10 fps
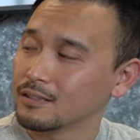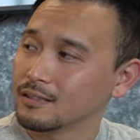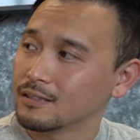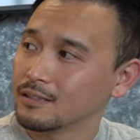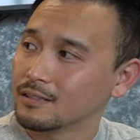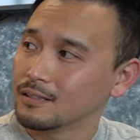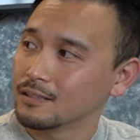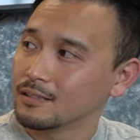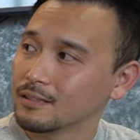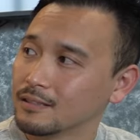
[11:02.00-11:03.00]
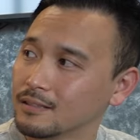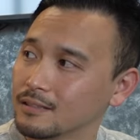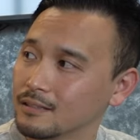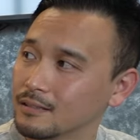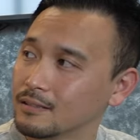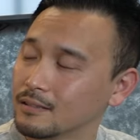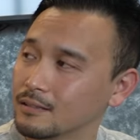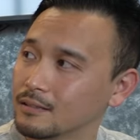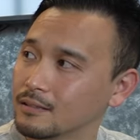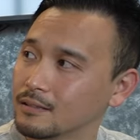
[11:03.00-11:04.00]

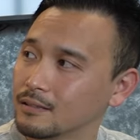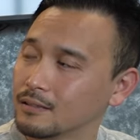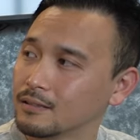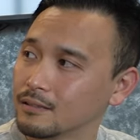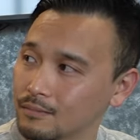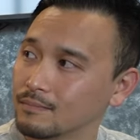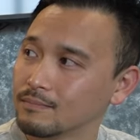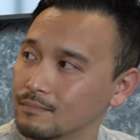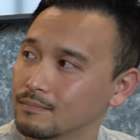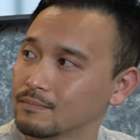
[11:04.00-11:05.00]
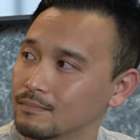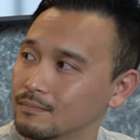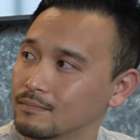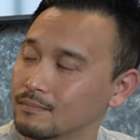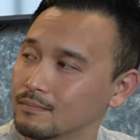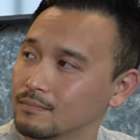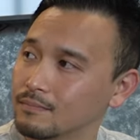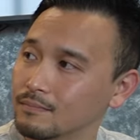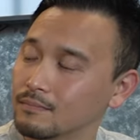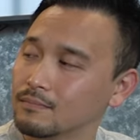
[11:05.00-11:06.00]

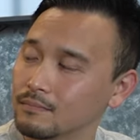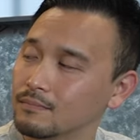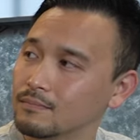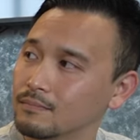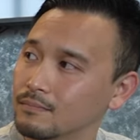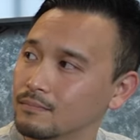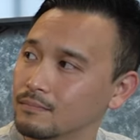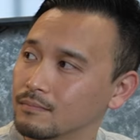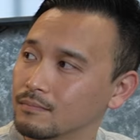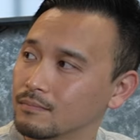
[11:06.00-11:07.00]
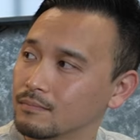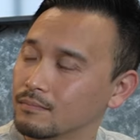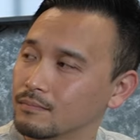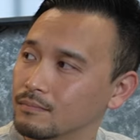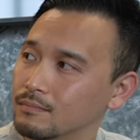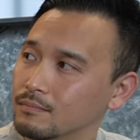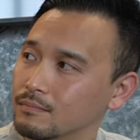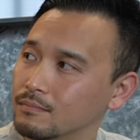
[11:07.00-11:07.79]
(silent)